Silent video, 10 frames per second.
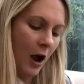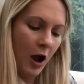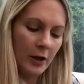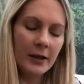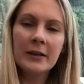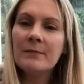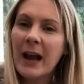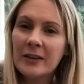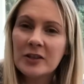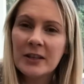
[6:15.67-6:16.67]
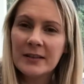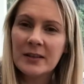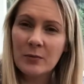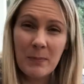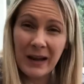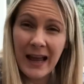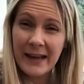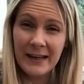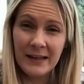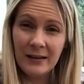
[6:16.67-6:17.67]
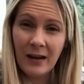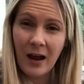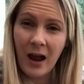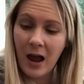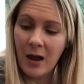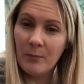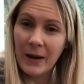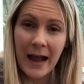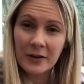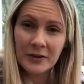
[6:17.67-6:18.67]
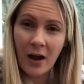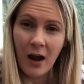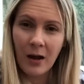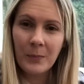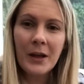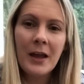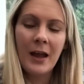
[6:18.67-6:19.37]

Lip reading: I could match it to a plain black top.